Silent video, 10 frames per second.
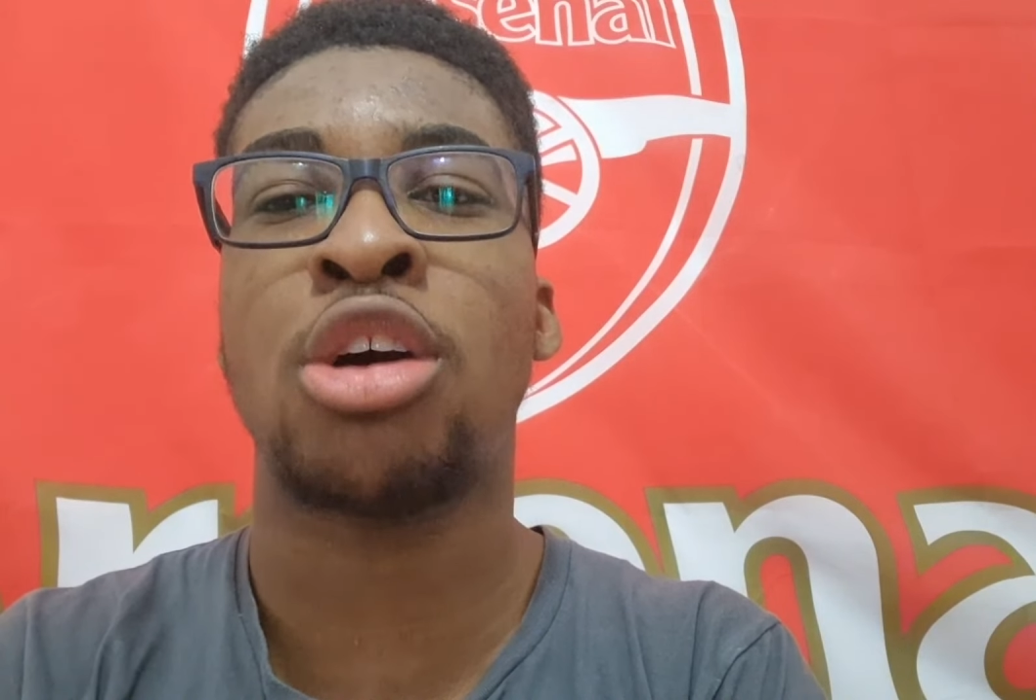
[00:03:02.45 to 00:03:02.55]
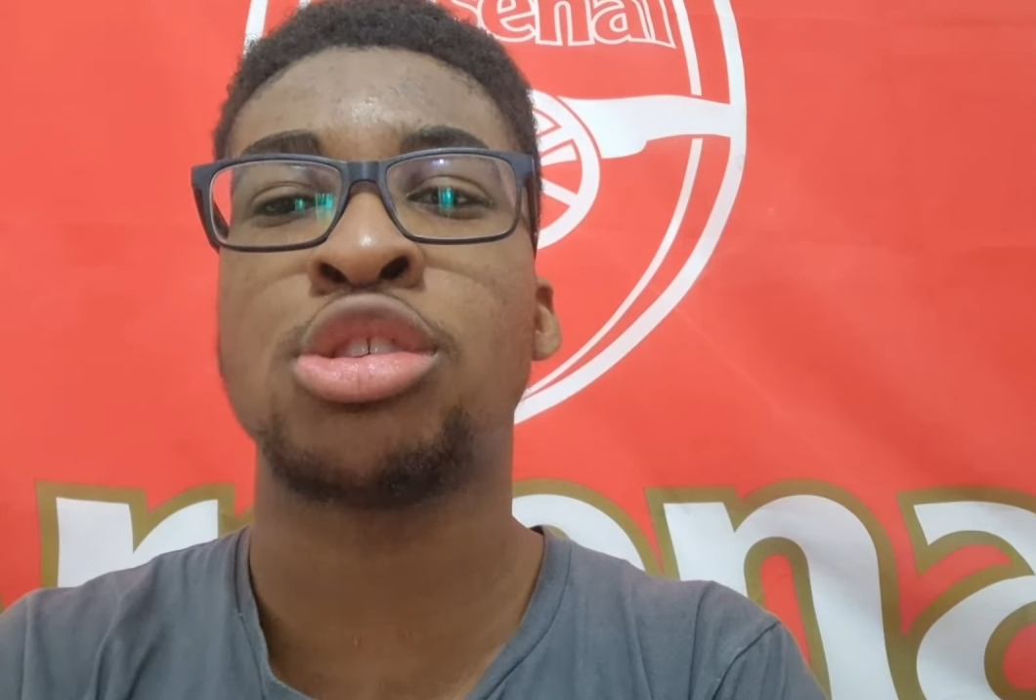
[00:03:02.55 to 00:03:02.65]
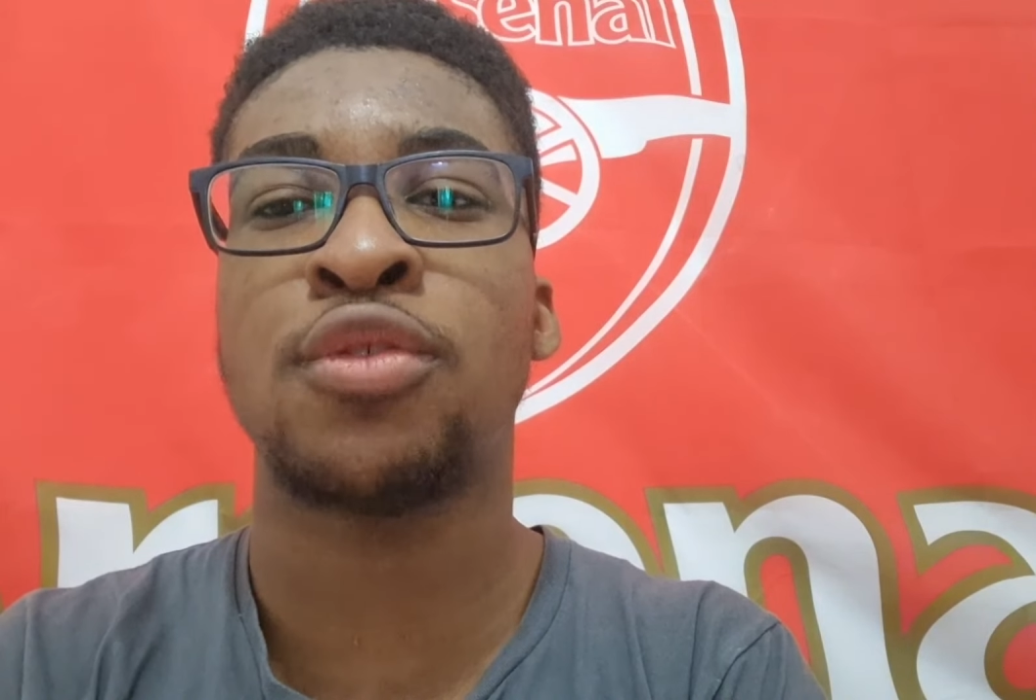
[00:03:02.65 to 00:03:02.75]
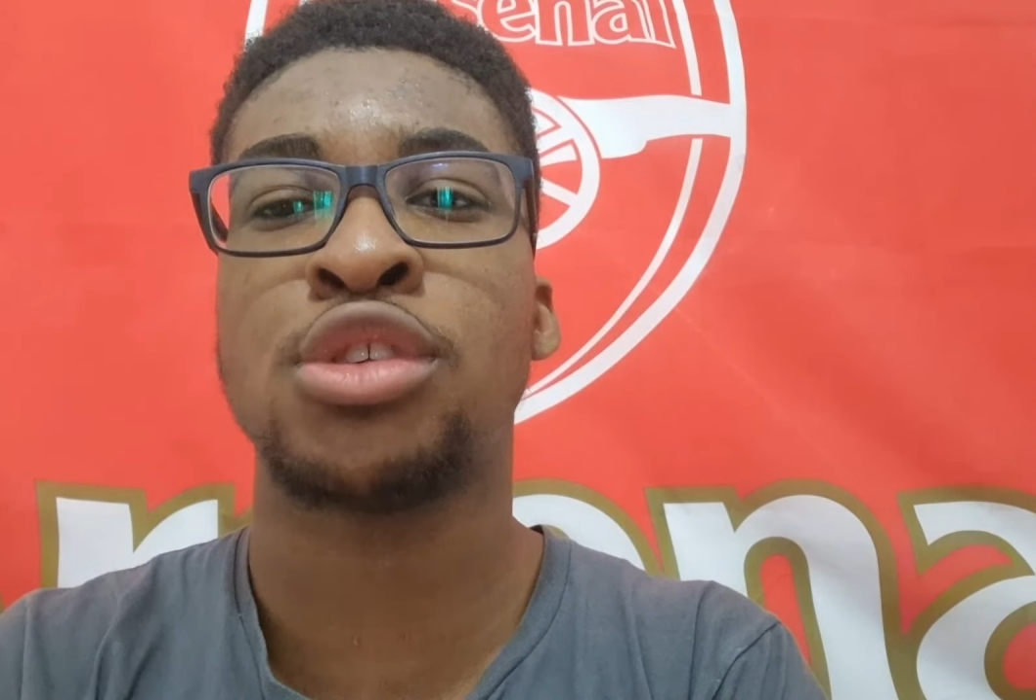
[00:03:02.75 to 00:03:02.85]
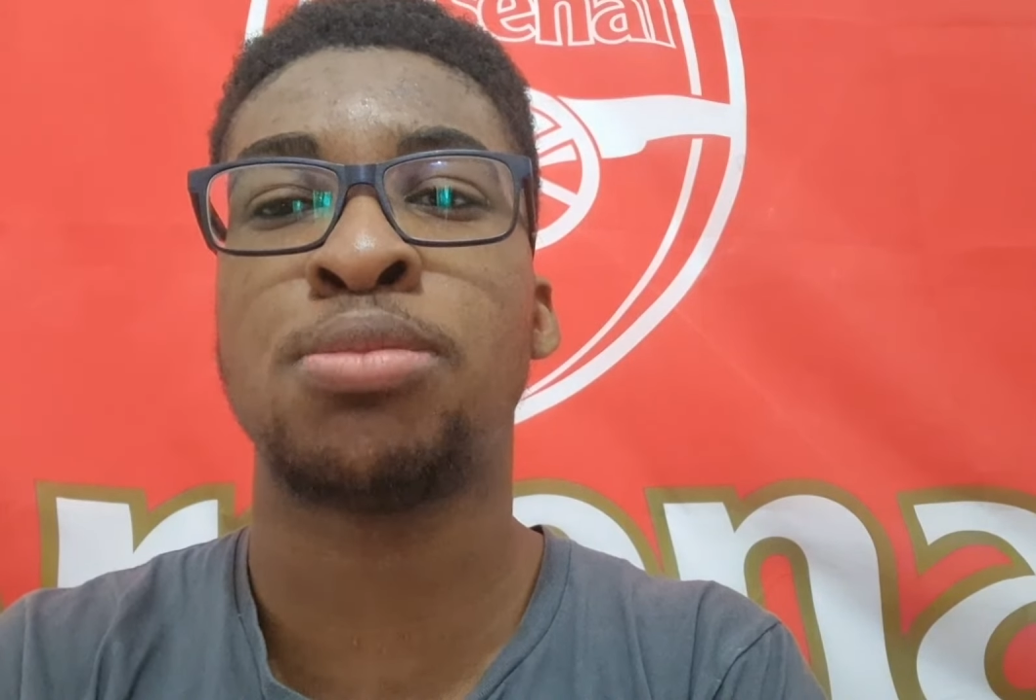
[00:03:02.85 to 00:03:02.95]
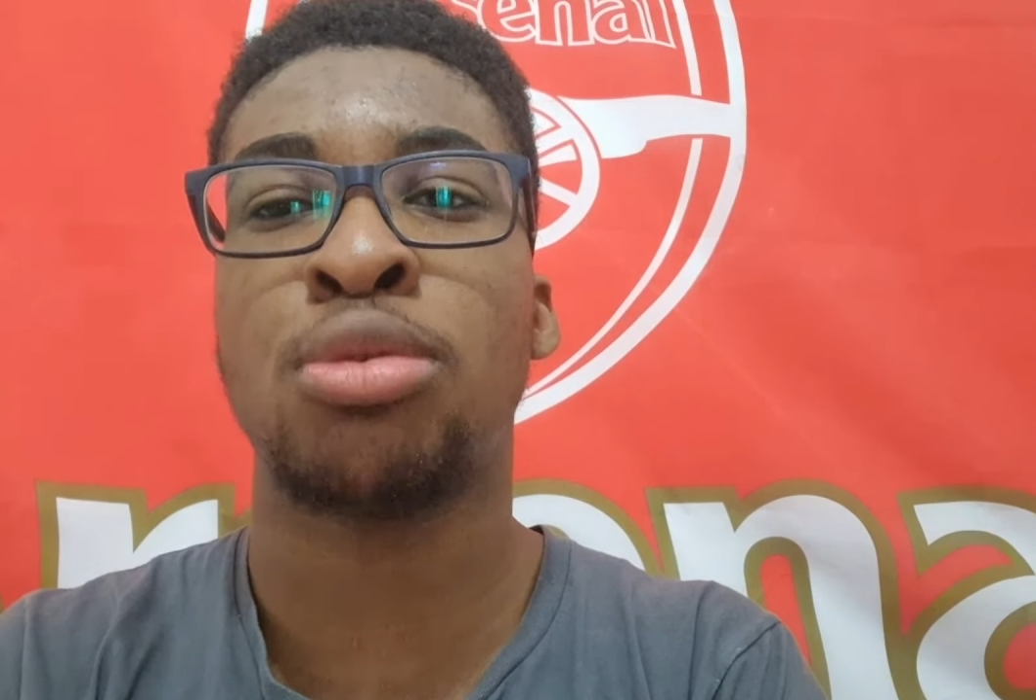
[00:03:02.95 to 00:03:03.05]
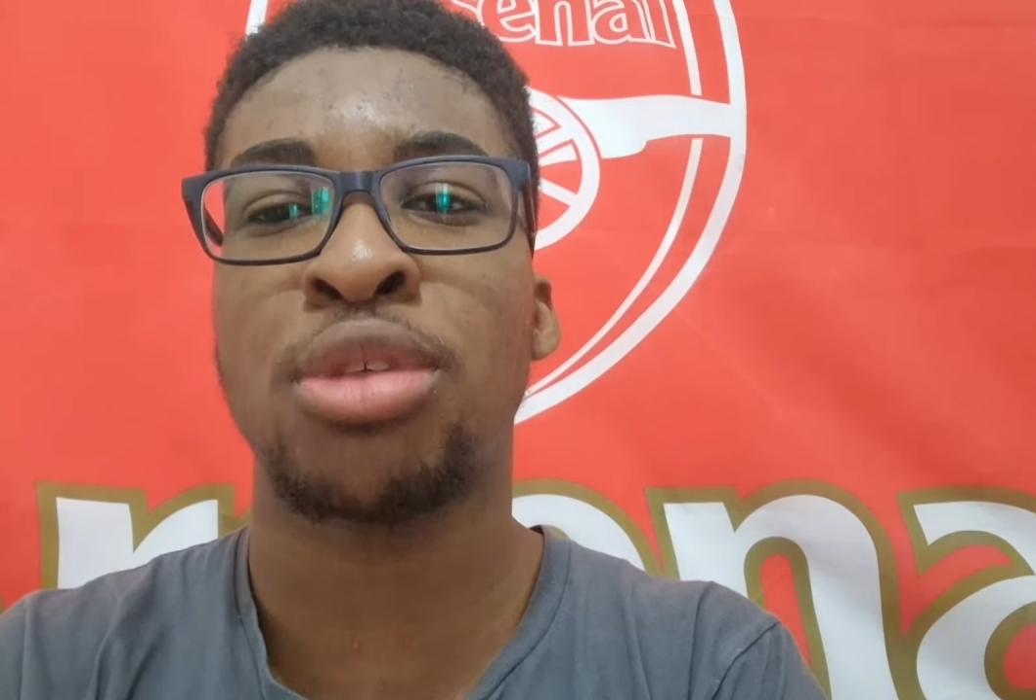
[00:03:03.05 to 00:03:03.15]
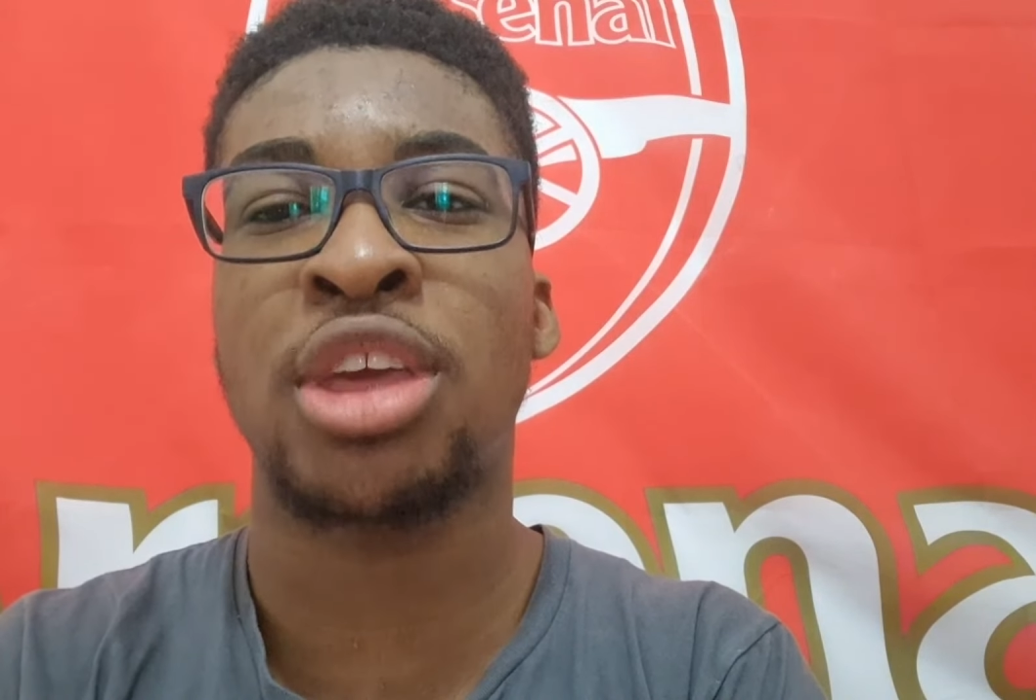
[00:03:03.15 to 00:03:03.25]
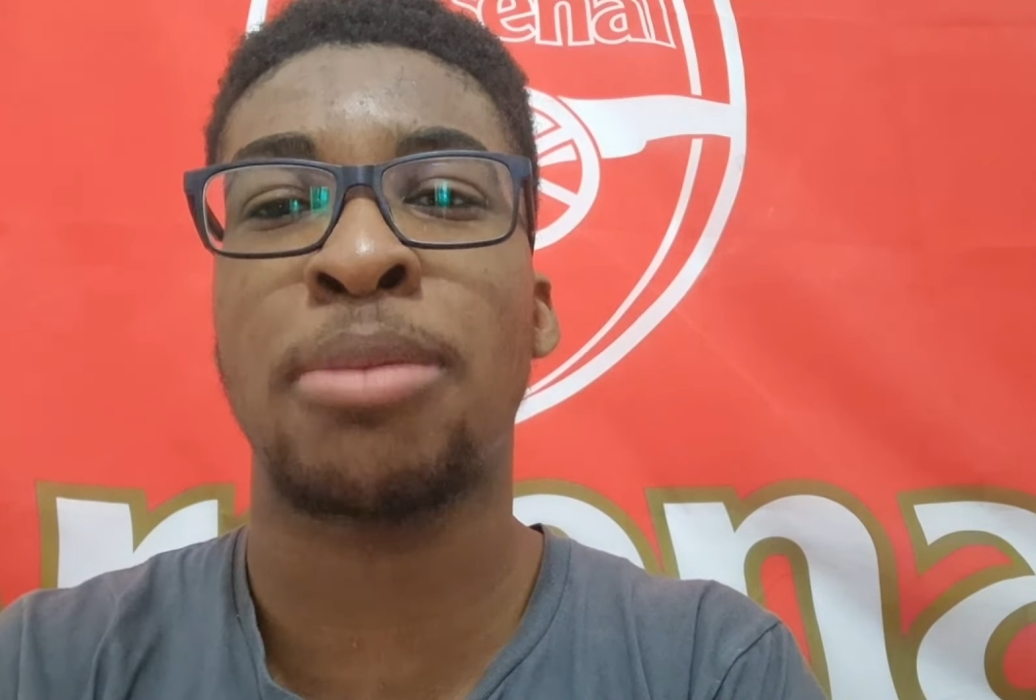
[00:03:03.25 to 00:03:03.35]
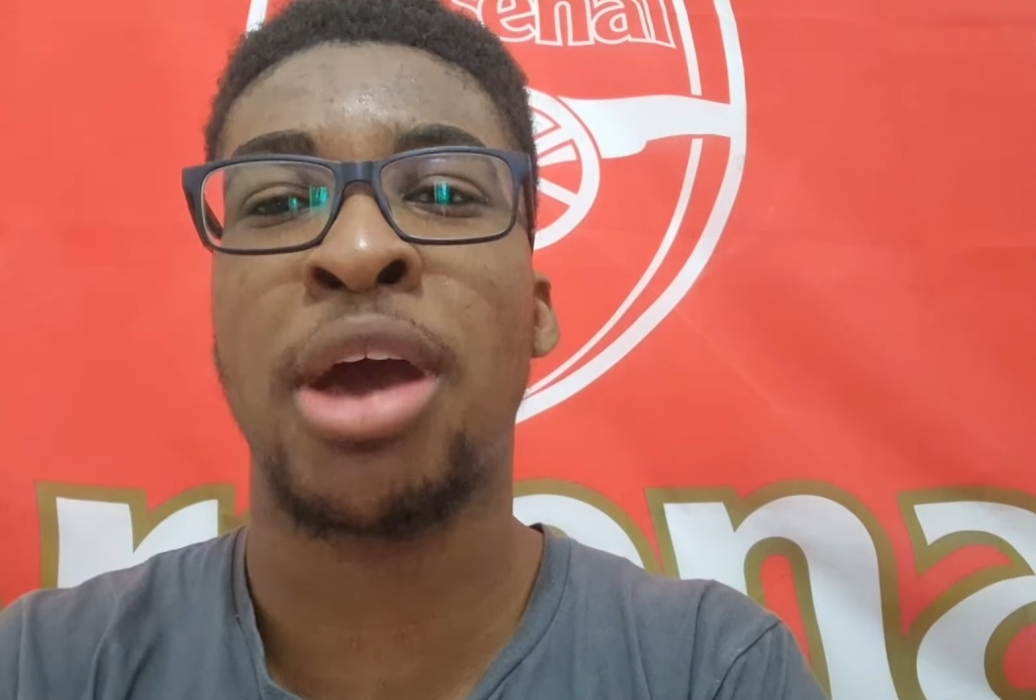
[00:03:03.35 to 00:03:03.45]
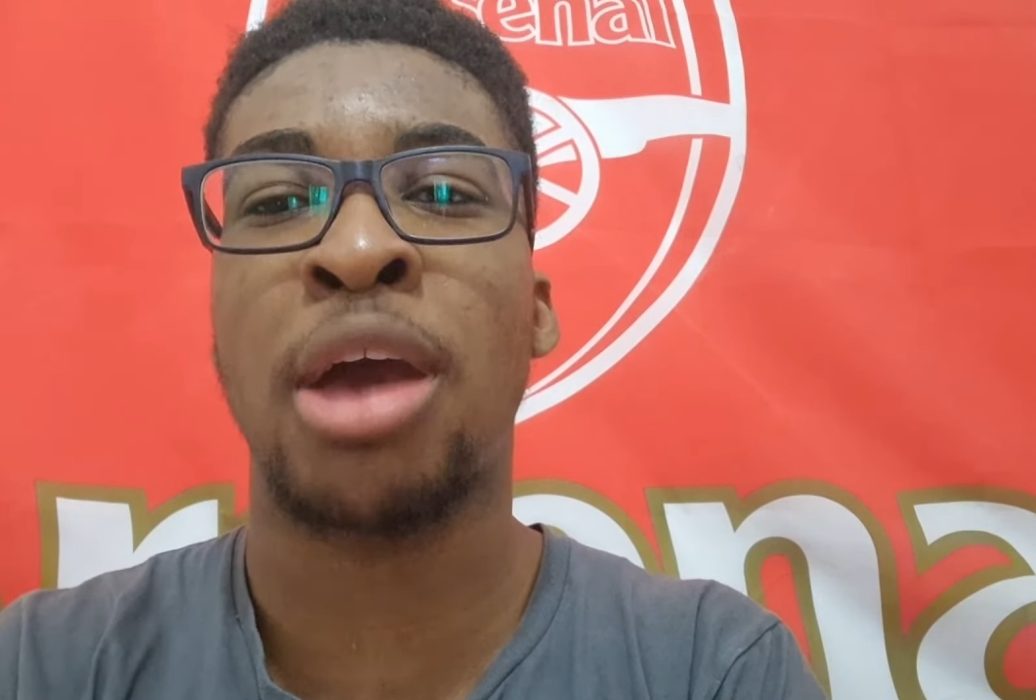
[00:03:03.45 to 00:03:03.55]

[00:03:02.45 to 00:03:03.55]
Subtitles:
Arsenal vs Bournemouth game.